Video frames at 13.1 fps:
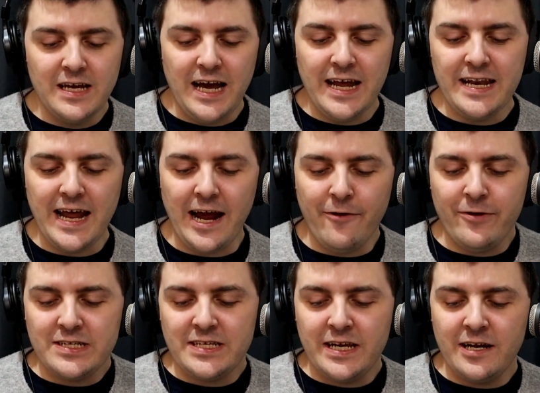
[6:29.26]
and now
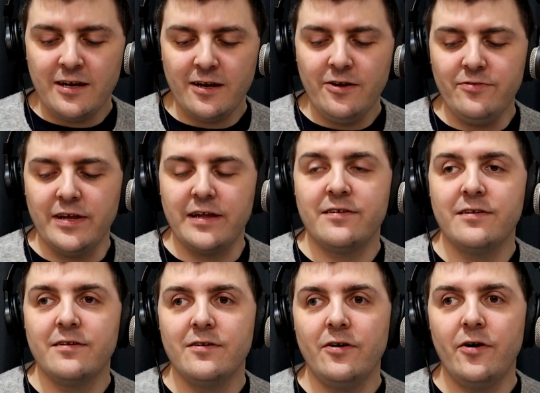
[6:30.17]
it's included
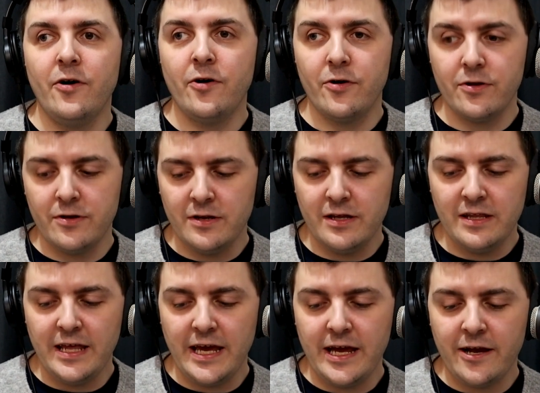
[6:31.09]
on
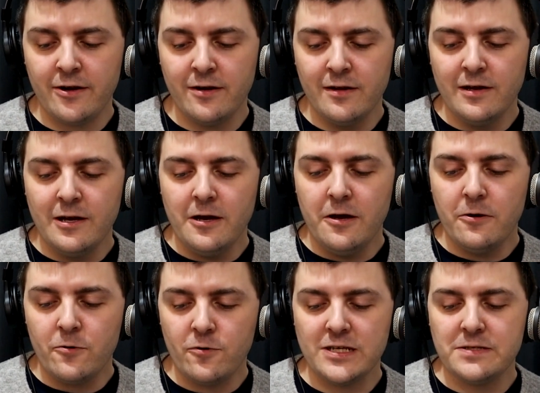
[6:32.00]
their
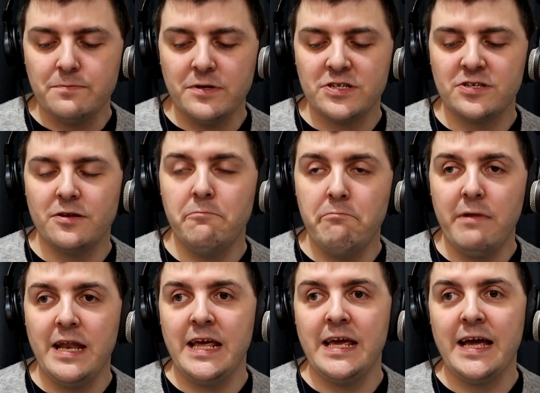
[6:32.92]
Christmas
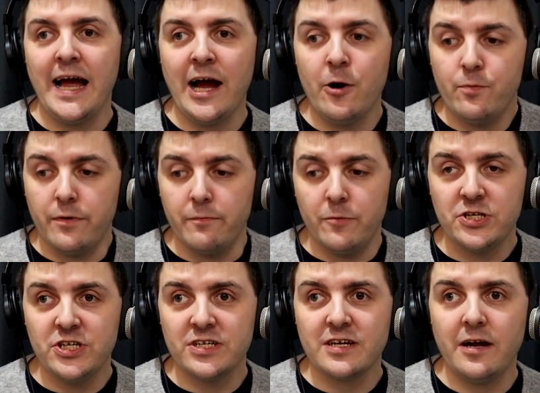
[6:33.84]
mini album,
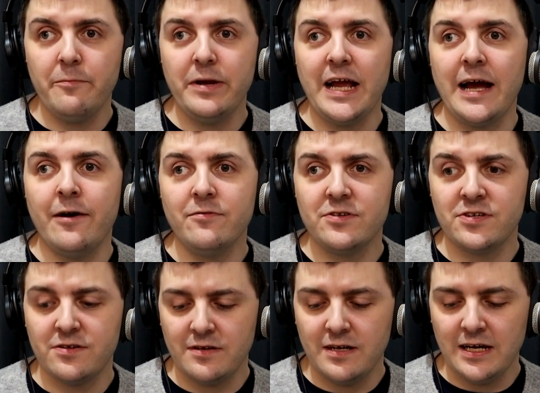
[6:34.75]
which is coming
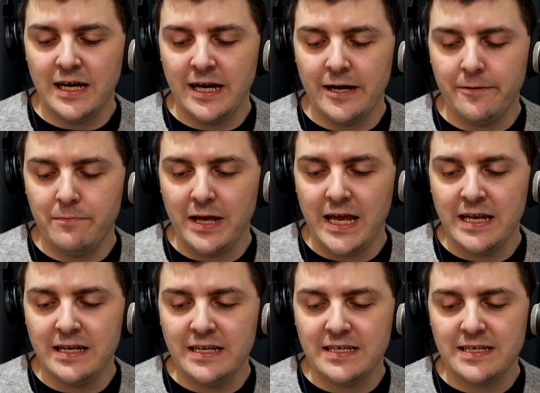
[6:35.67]
out
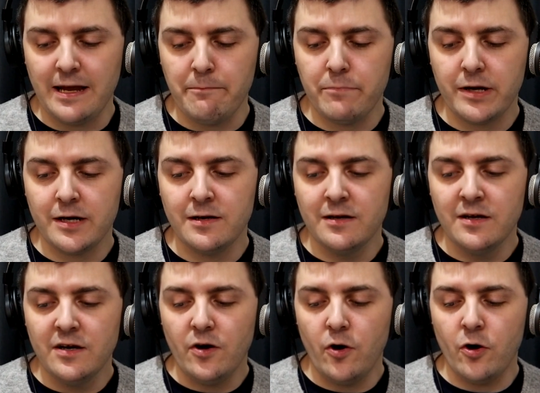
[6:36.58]
in December
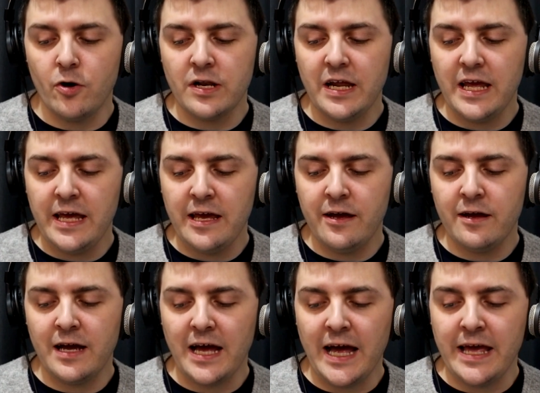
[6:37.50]
on
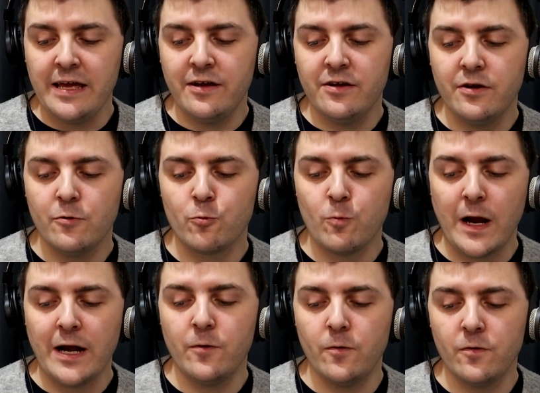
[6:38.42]
Earache
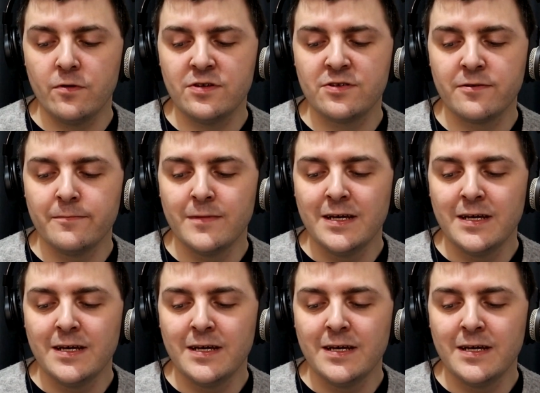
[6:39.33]
Records,